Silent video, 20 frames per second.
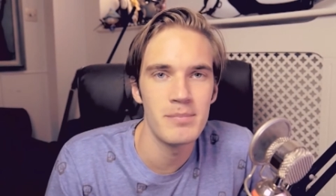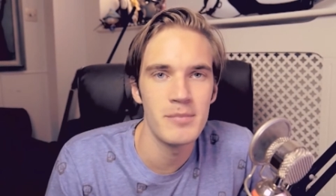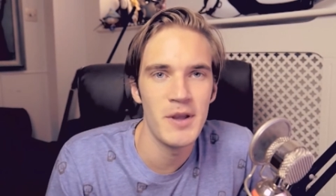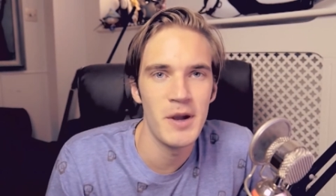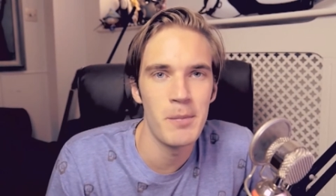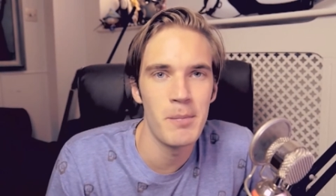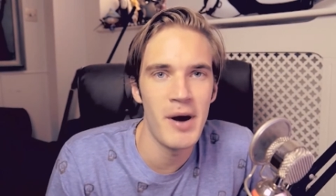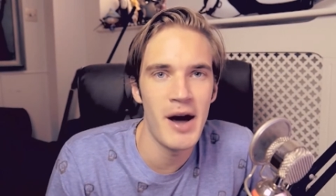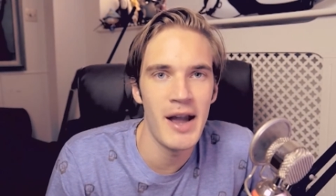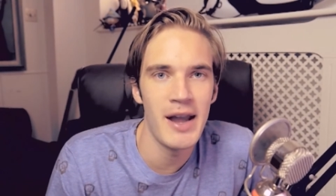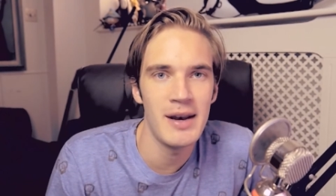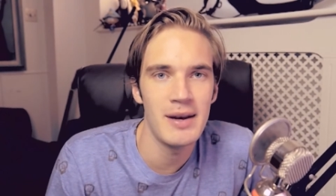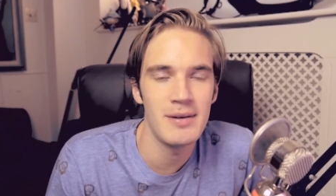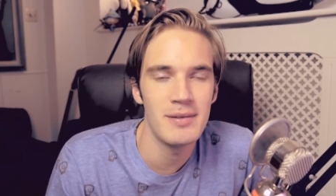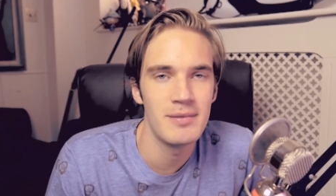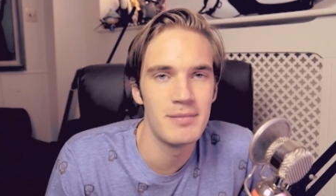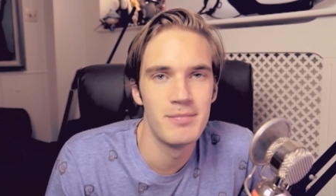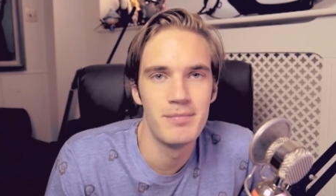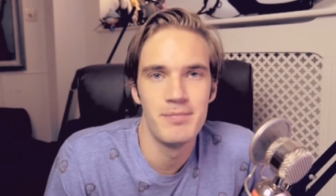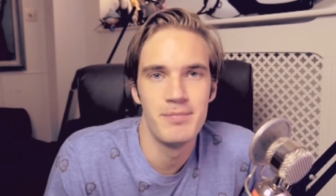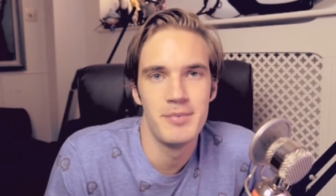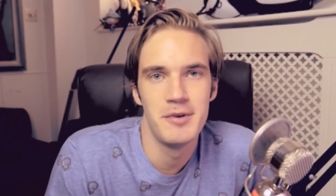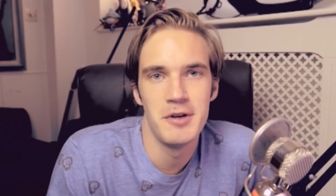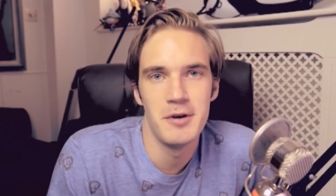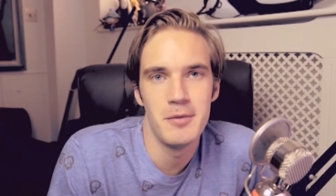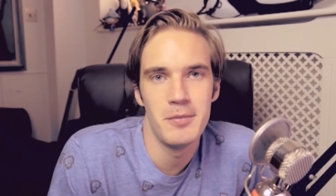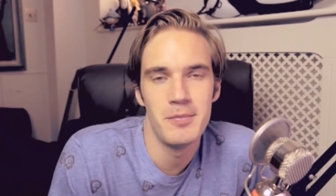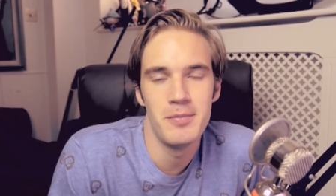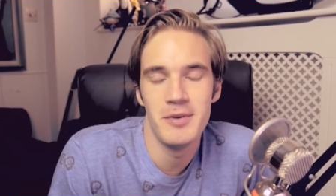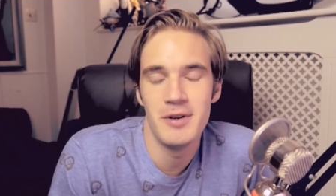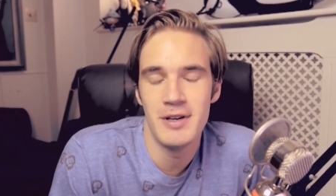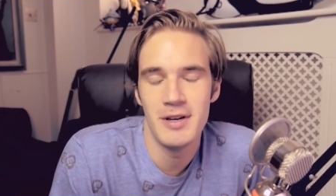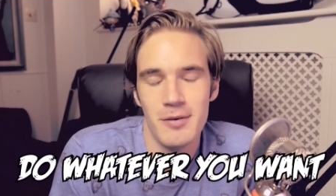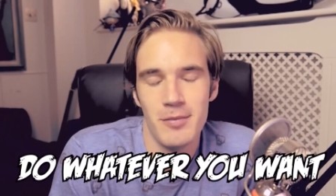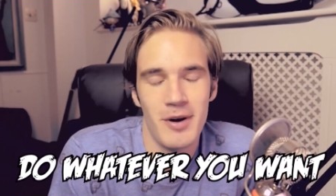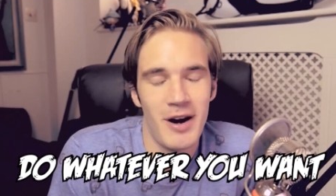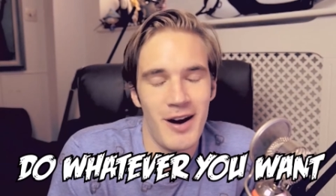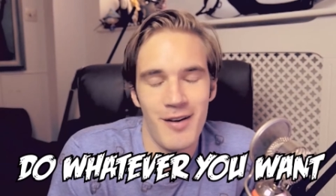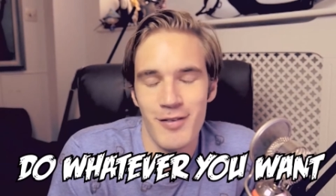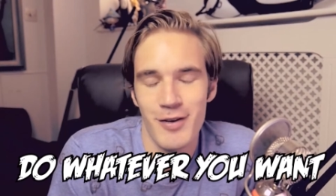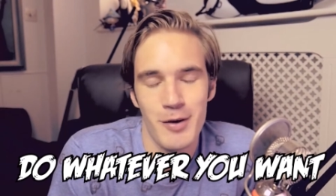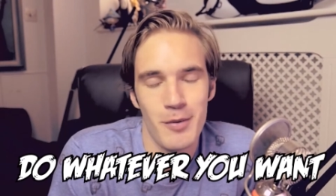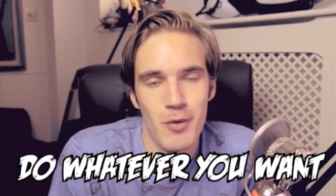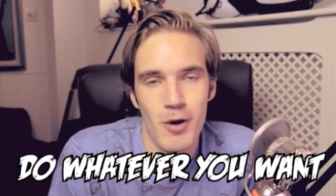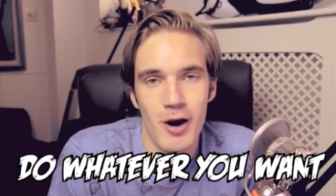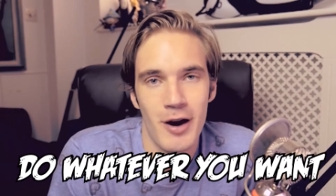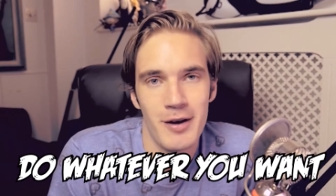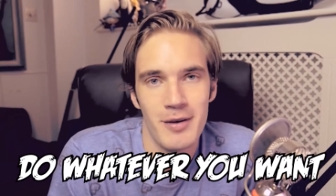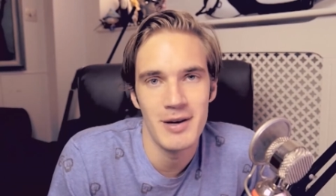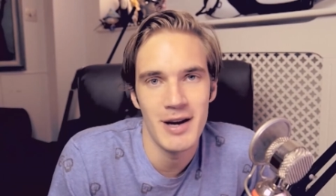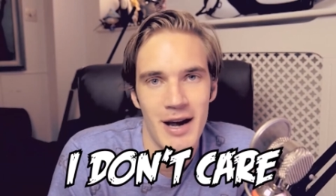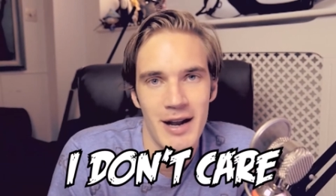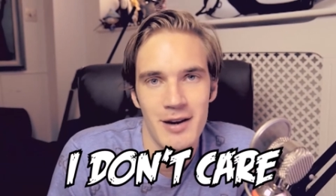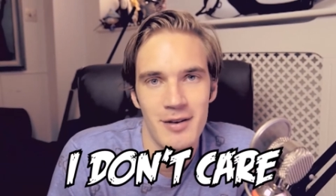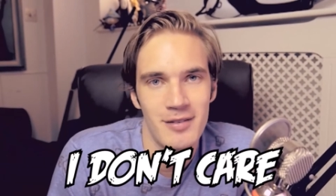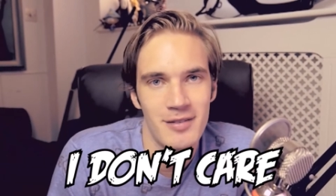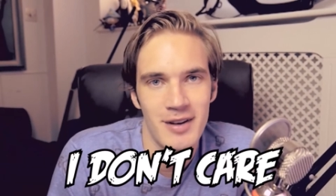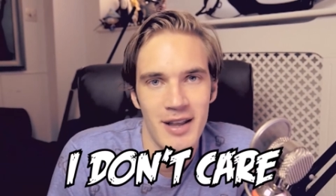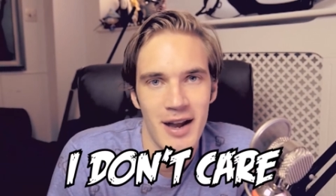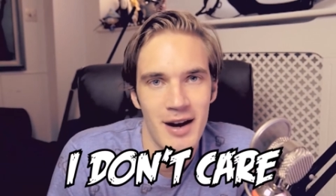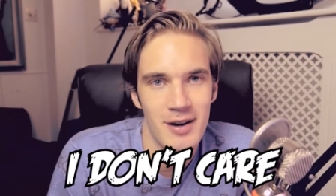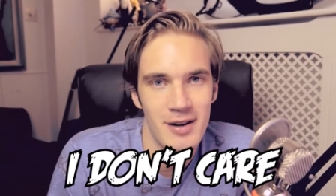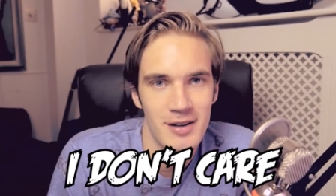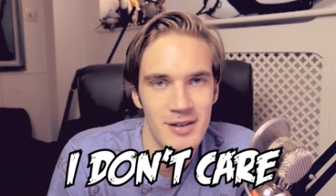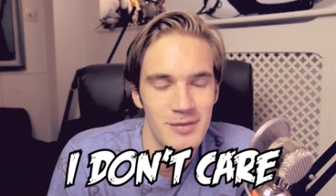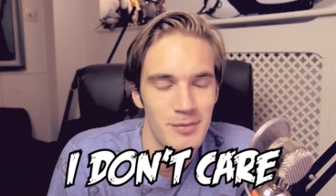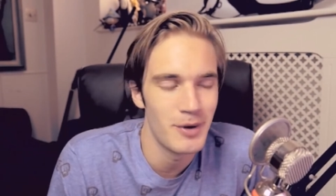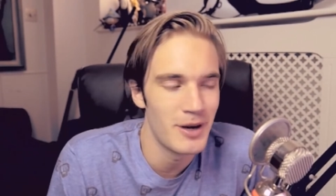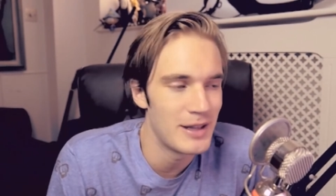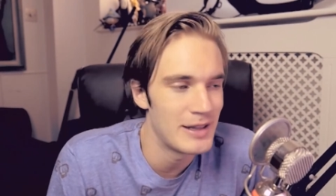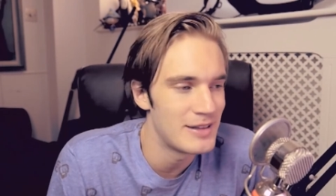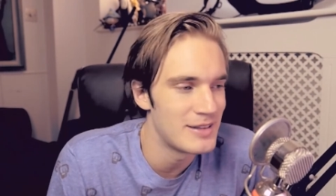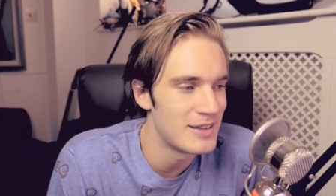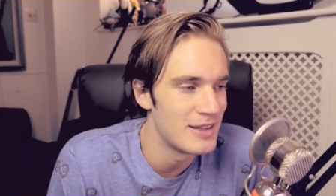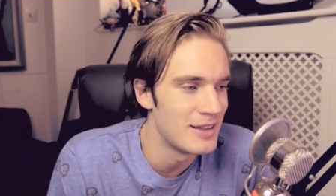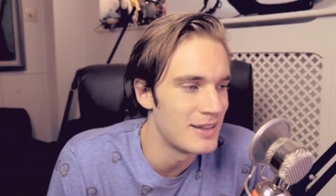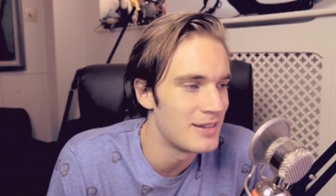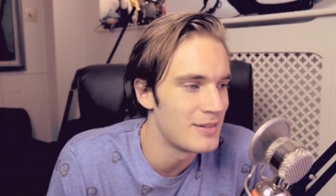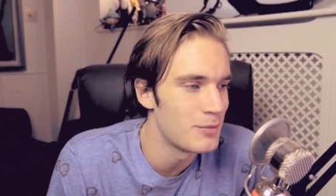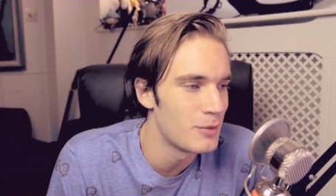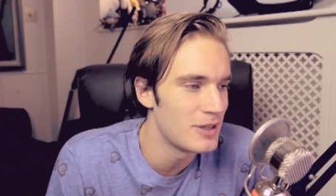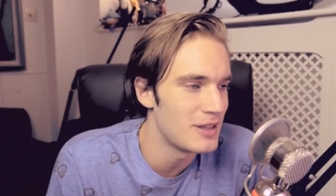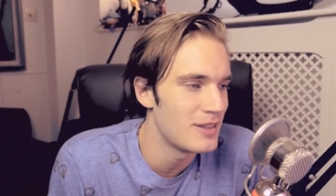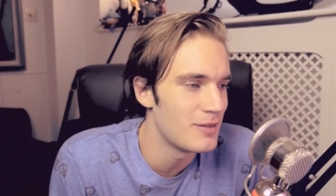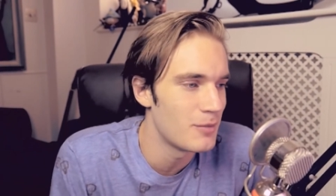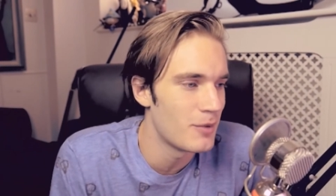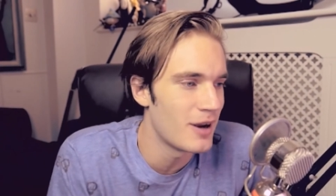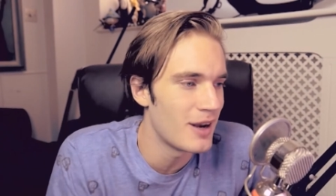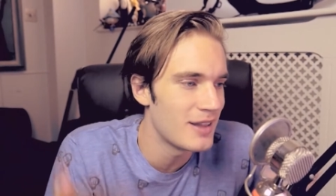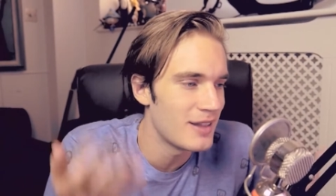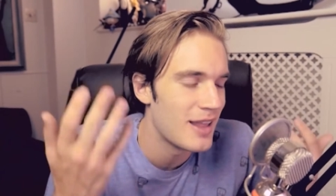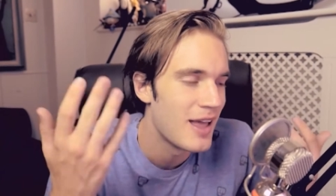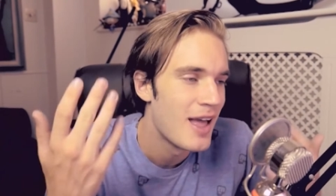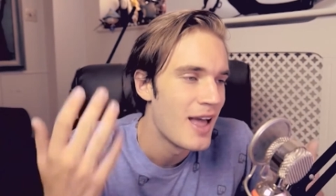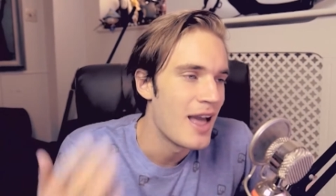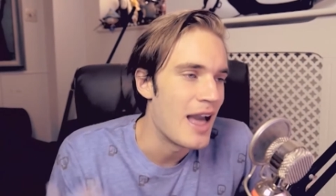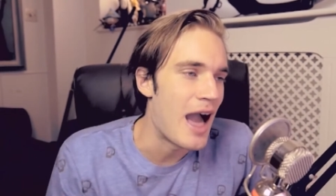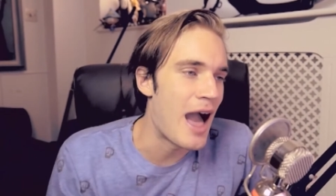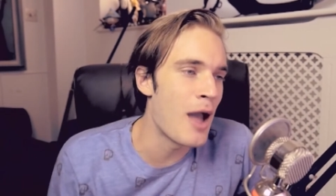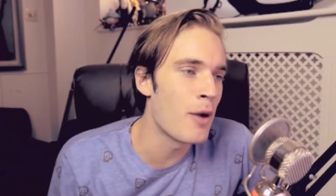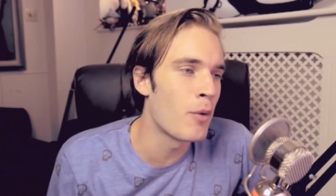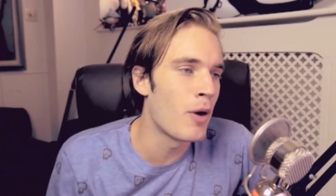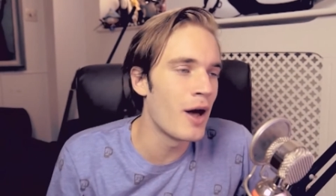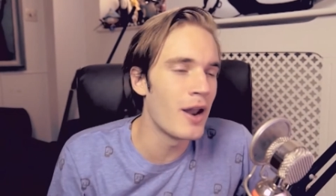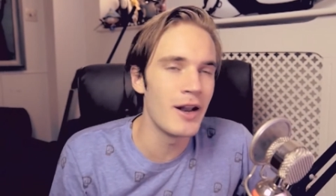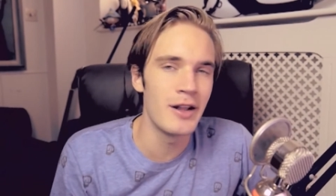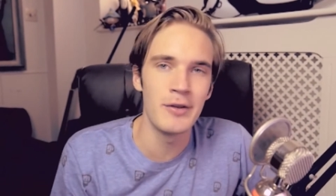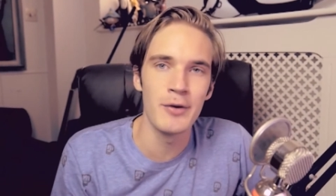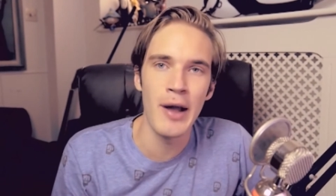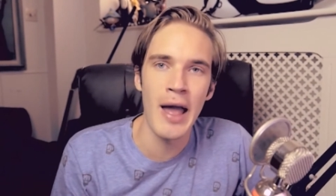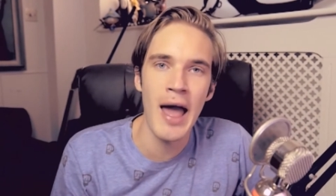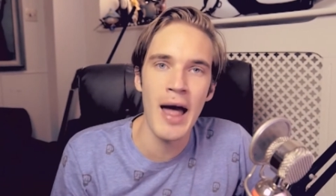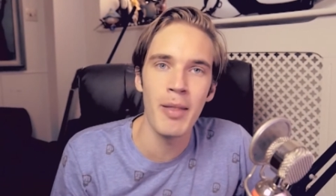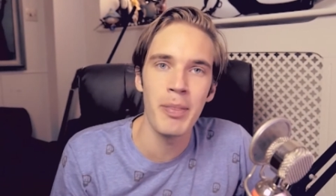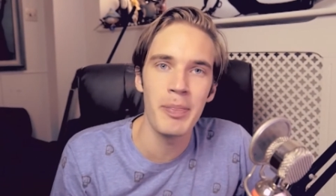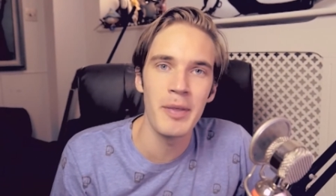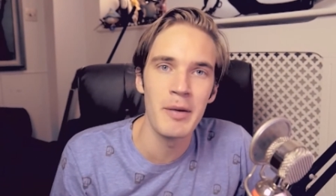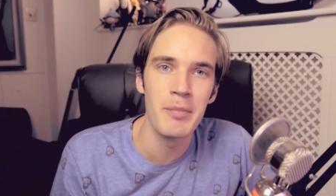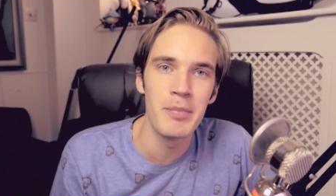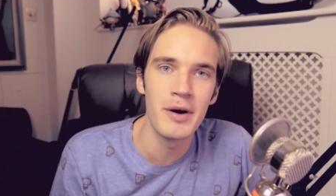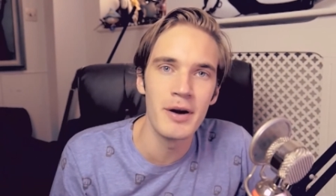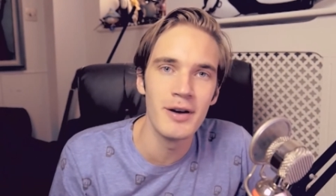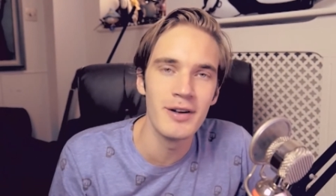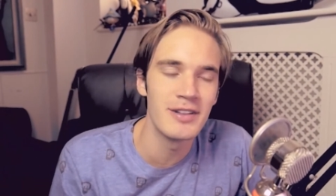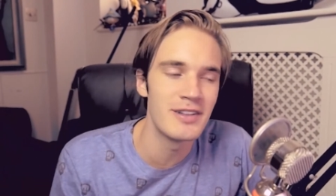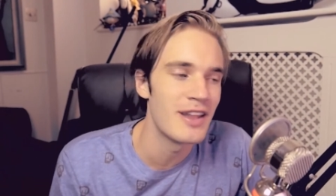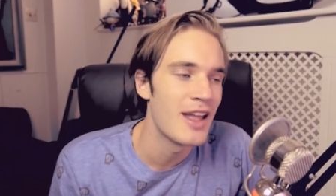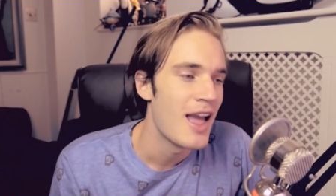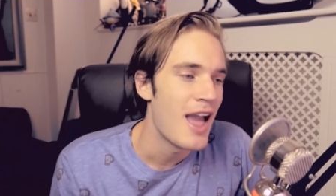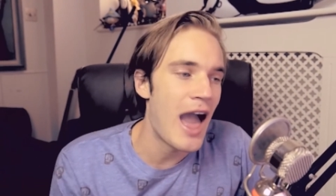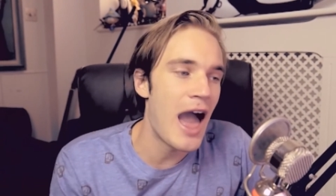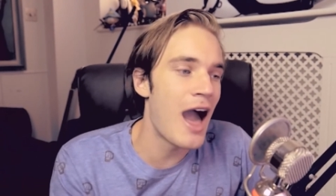You might do do whatever you want. I don't care. What is this? What what is... I wanted to help you, bros.